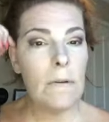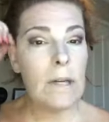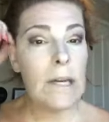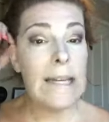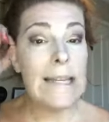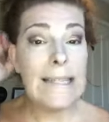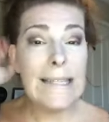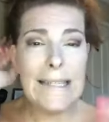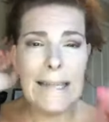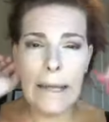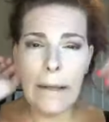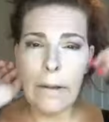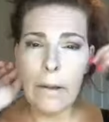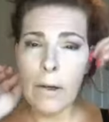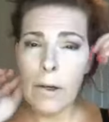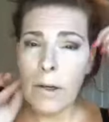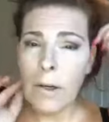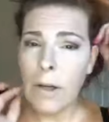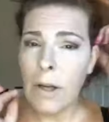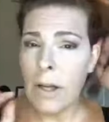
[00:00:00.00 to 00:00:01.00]

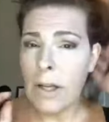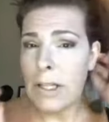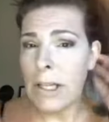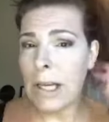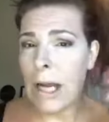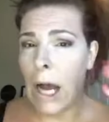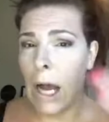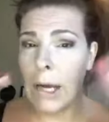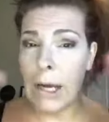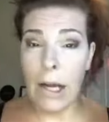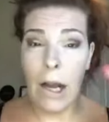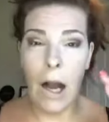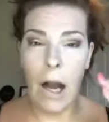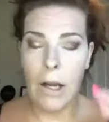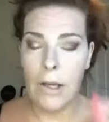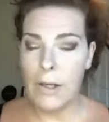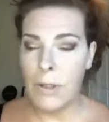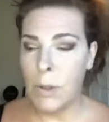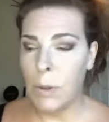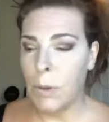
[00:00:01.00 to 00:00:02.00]
concealer to kind of
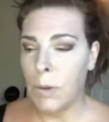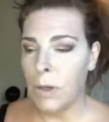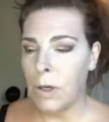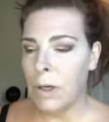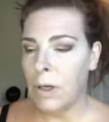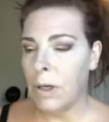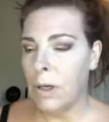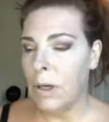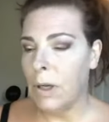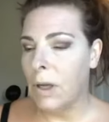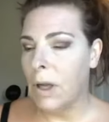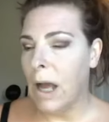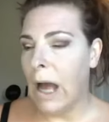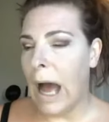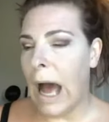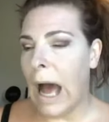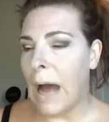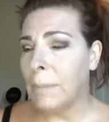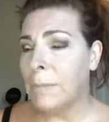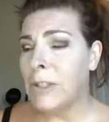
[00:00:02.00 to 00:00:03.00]
contour,
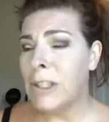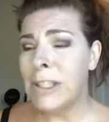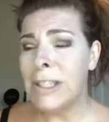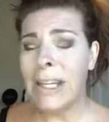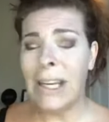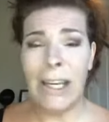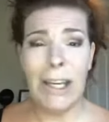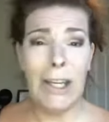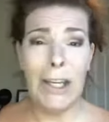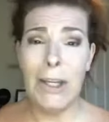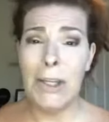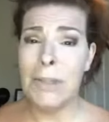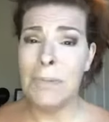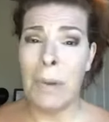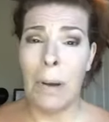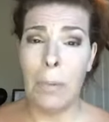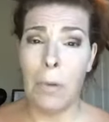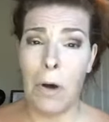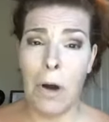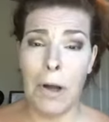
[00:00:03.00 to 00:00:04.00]
I'm just going to use
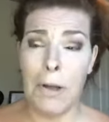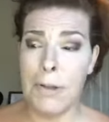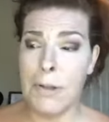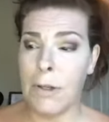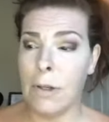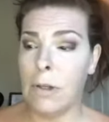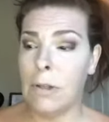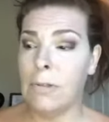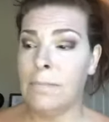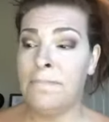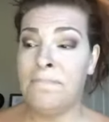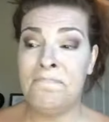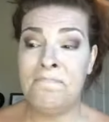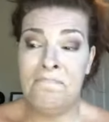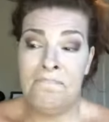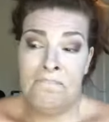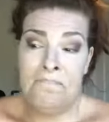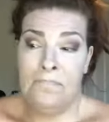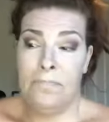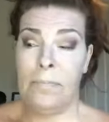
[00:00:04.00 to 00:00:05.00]
my bronzer.
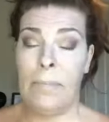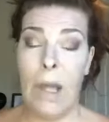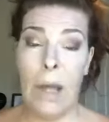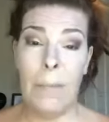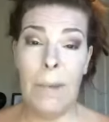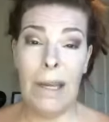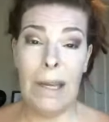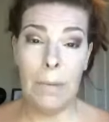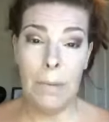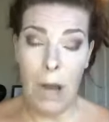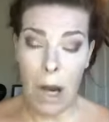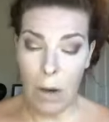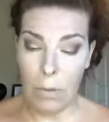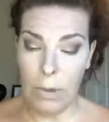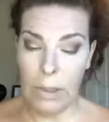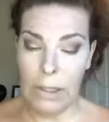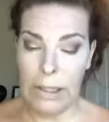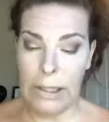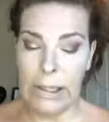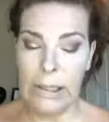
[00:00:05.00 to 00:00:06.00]
I mean, I'm not
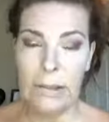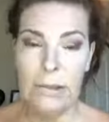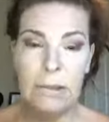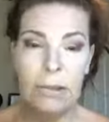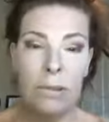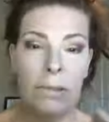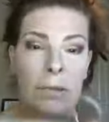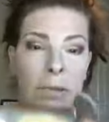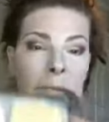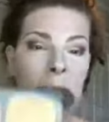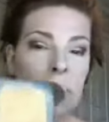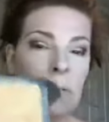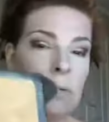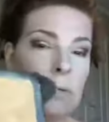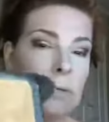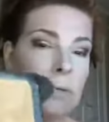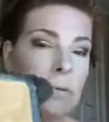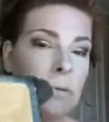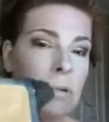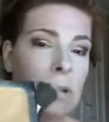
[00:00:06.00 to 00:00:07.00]
really,
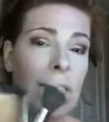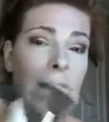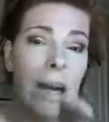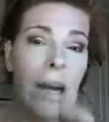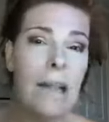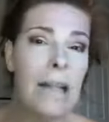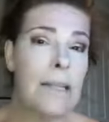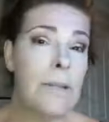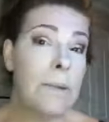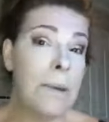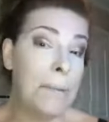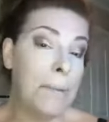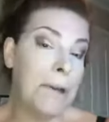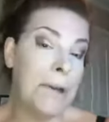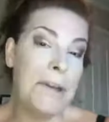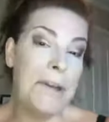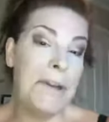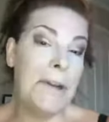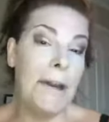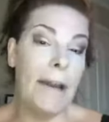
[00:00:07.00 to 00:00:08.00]
yeah, that's what I'm going
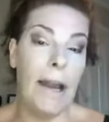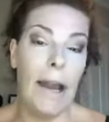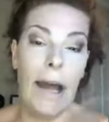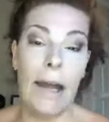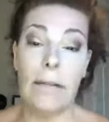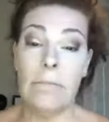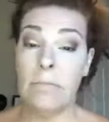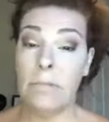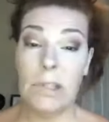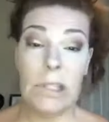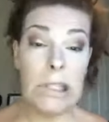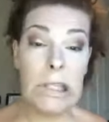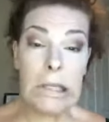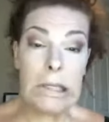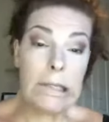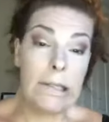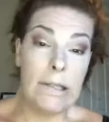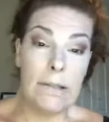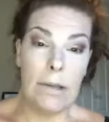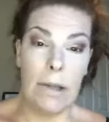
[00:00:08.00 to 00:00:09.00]
to do today. Just
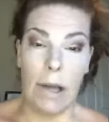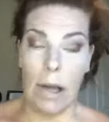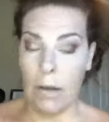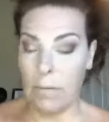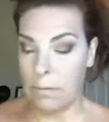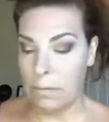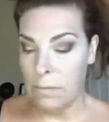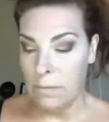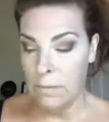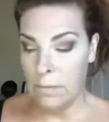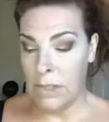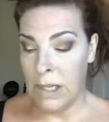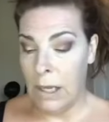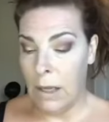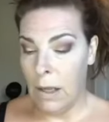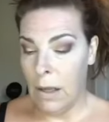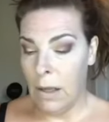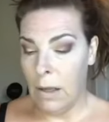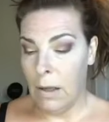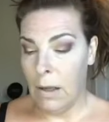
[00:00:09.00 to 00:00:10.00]
because, you know,
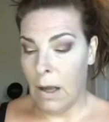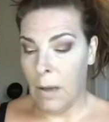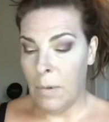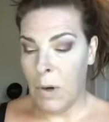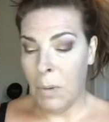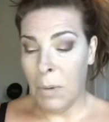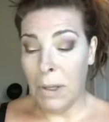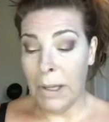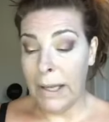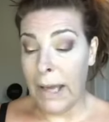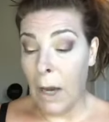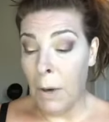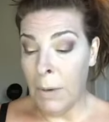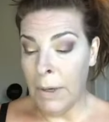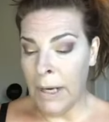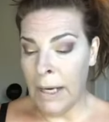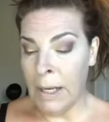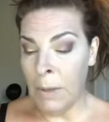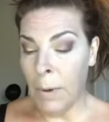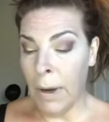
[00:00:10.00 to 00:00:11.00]
I'm not really
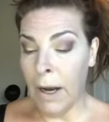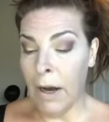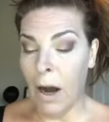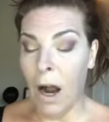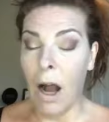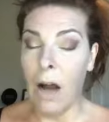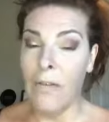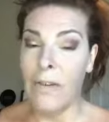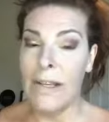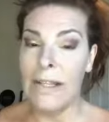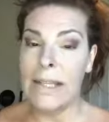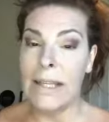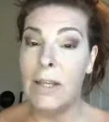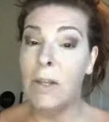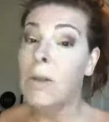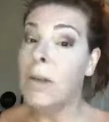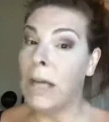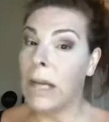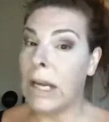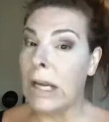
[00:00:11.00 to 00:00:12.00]
going anywhere. Obviously,
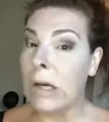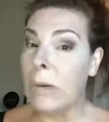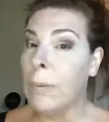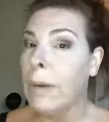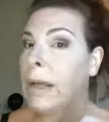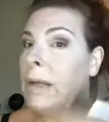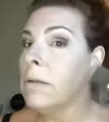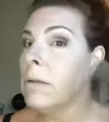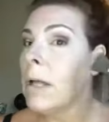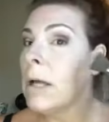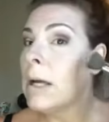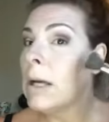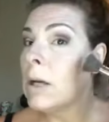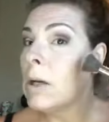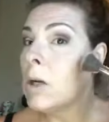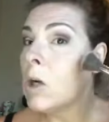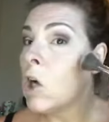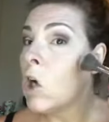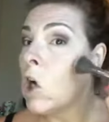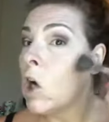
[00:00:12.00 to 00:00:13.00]
you can hear me like
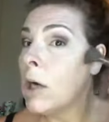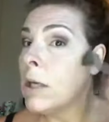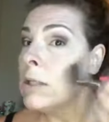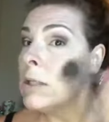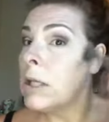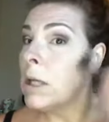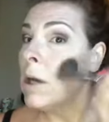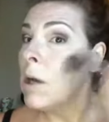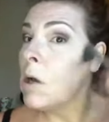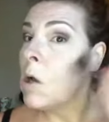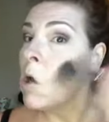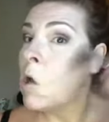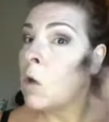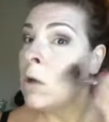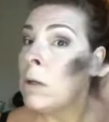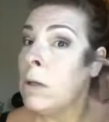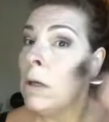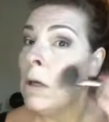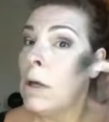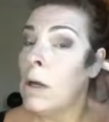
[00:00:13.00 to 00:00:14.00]
crazy,
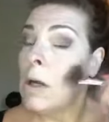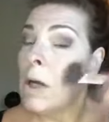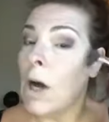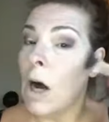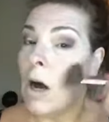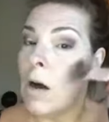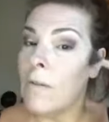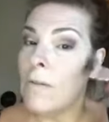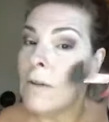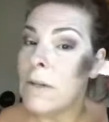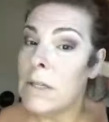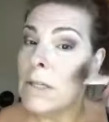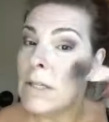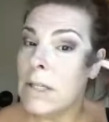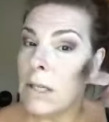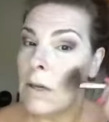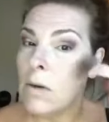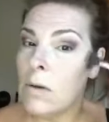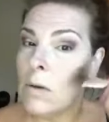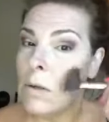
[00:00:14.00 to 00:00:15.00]
coughing
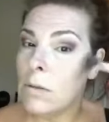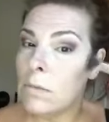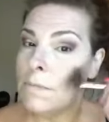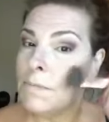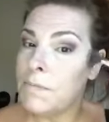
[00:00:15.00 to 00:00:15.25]
still.